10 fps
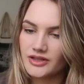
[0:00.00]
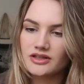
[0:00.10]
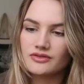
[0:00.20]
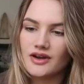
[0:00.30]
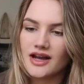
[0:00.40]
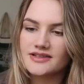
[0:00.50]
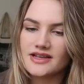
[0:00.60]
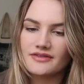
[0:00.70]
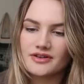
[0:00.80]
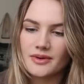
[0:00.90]
Little Fires
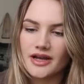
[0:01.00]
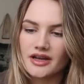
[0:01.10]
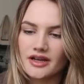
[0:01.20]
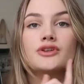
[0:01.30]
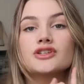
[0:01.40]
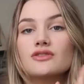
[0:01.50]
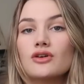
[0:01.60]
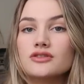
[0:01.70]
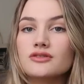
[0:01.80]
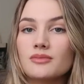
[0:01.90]
Everywhere, which is
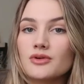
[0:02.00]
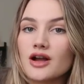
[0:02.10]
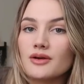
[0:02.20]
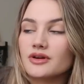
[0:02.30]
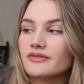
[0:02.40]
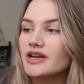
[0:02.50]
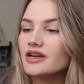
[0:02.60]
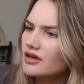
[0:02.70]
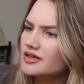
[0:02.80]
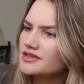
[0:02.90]
also a book I want to
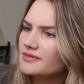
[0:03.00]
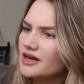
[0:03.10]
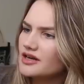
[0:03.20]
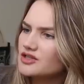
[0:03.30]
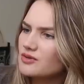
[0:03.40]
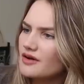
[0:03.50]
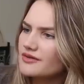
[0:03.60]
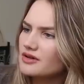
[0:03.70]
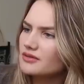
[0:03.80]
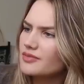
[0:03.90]
read. It's about a 12
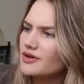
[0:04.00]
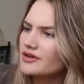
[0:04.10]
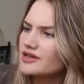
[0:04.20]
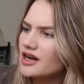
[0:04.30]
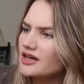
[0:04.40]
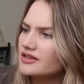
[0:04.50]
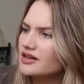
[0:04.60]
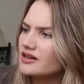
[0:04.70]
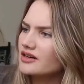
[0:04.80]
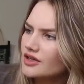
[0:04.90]
year old bird
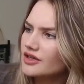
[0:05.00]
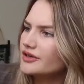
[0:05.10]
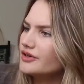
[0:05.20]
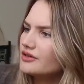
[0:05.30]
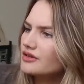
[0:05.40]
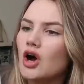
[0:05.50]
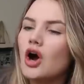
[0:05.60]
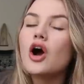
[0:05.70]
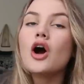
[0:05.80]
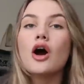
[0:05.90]
gardener. Cute.
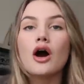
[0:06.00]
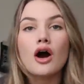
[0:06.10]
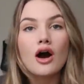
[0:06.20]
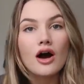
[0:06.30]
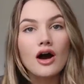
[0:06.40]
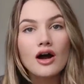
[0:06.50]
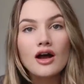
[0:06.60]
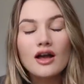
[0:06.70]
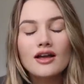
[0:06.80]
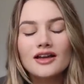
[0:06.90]
Oh,
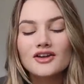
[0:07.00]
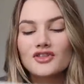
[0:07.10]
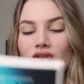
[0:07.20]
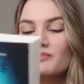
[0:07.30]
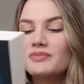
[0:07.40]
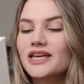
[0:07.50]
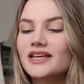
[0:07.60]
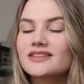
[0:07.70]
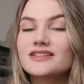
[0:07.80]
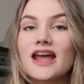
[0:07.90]
the
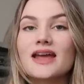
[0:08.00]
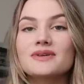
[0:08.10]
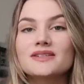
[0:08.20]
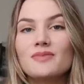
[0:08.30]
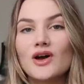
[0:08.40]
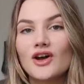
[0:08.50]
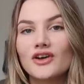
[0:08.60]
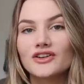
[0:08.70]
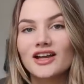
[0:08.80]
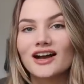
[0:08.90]
kid's name is
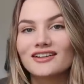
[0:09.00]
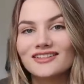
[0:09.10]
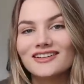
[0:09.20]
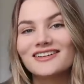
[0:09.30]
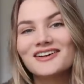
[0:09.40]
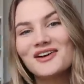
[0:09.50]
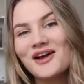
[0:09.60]
Bird Gardener.